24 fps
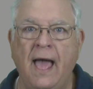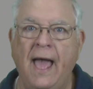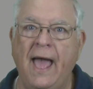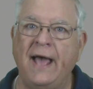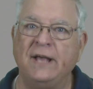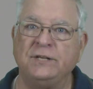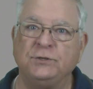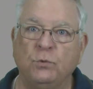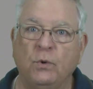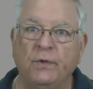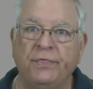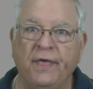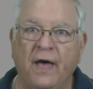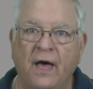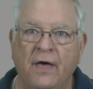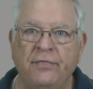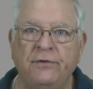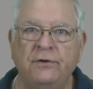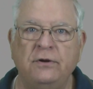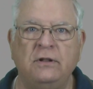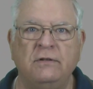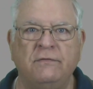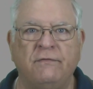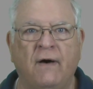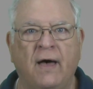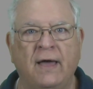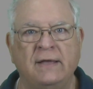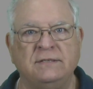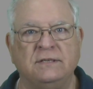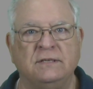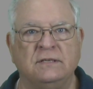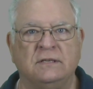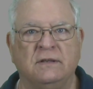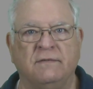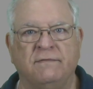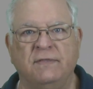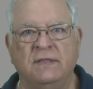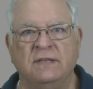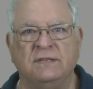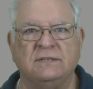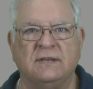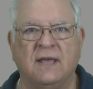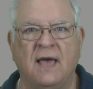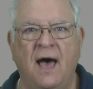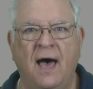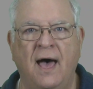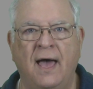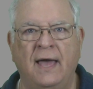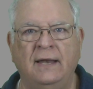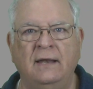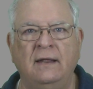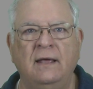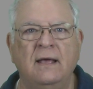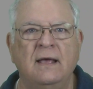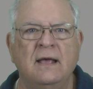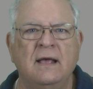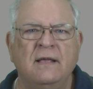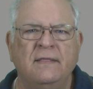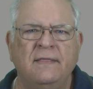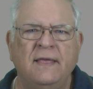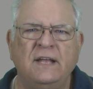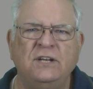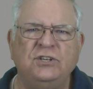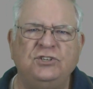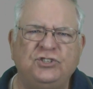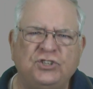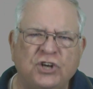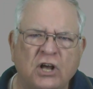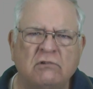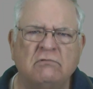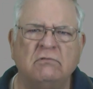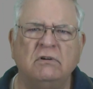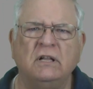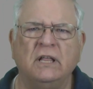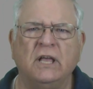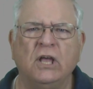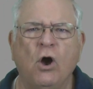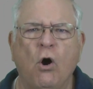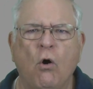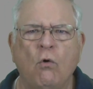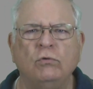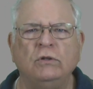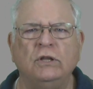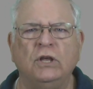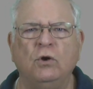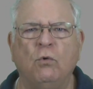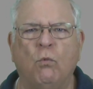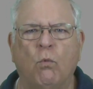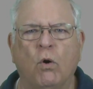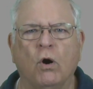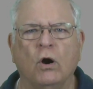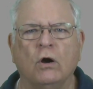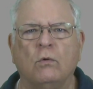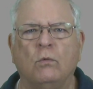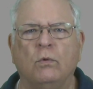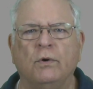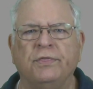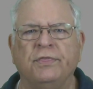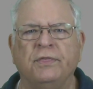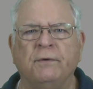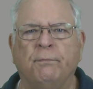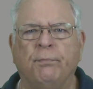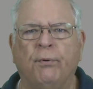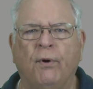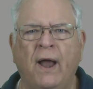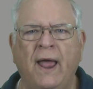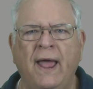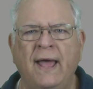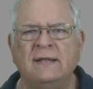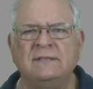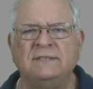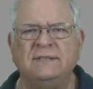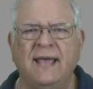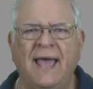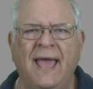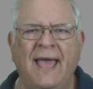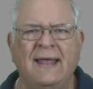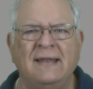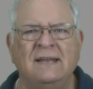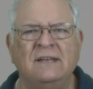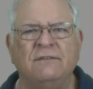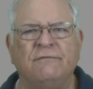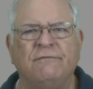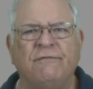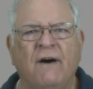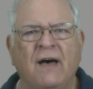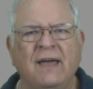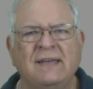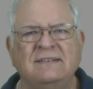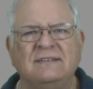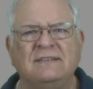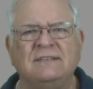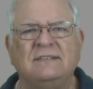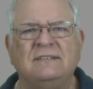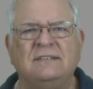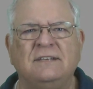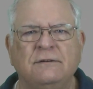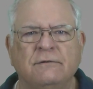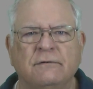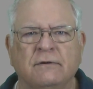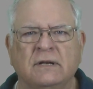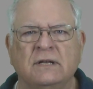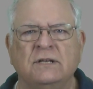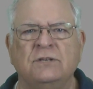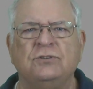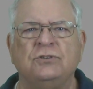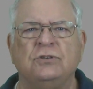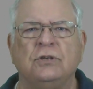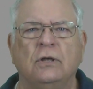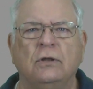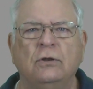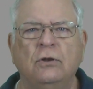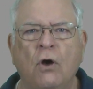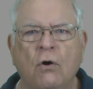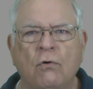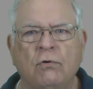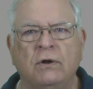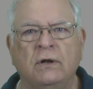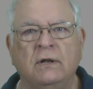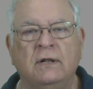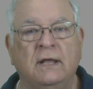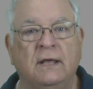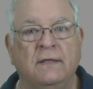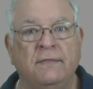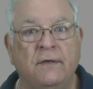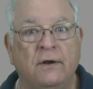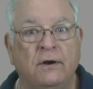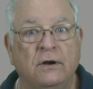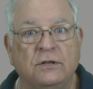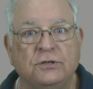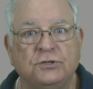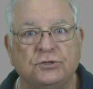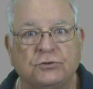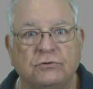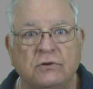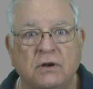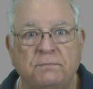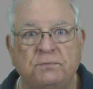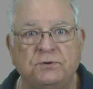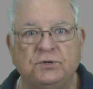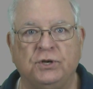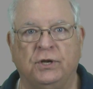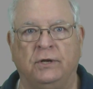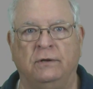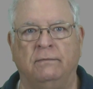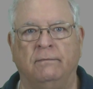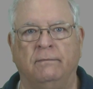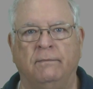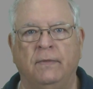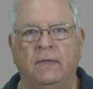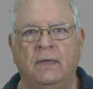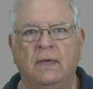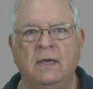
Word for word: As with other devices of this kind, they generally only work with the brands and device series noted in their description.